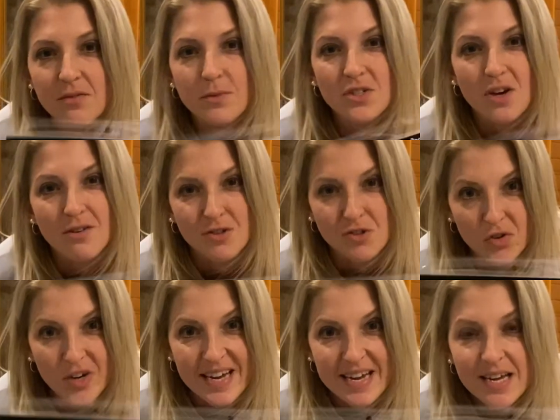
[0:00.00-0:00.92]
Dollar
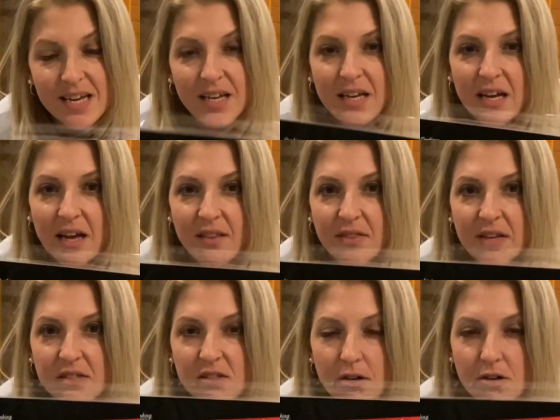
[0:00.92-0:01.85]
Tree.
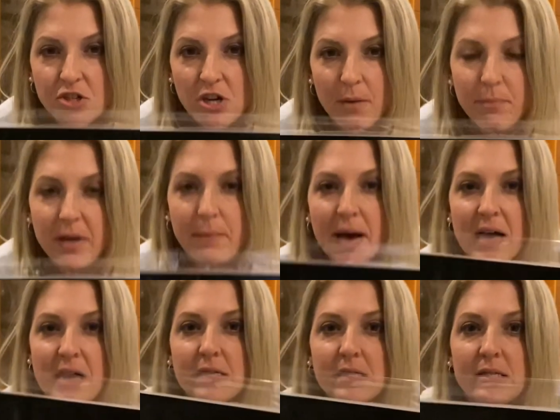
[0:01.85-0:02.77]
These are chopping
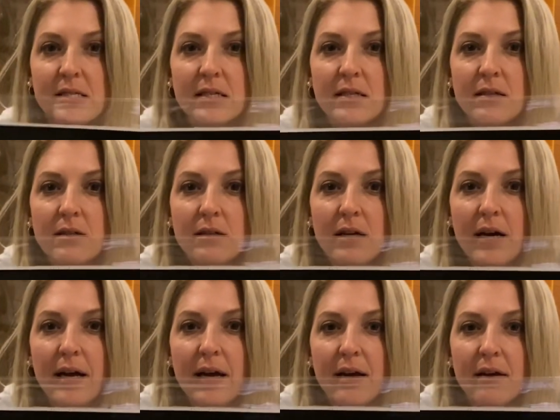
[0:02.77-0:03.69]
mats,
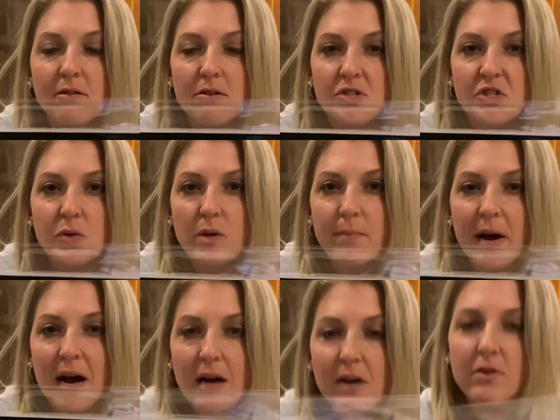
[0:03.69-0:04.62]
and there's 2 in a
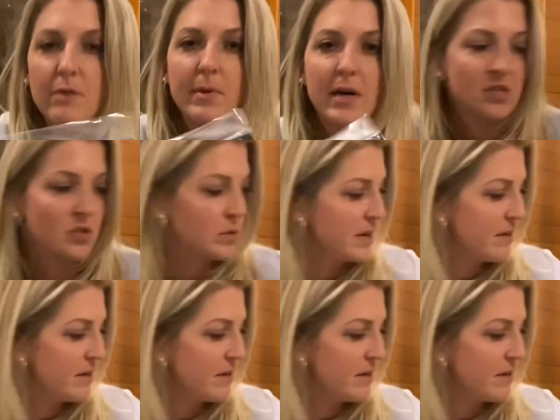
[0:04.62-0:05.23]
pack for $1.25.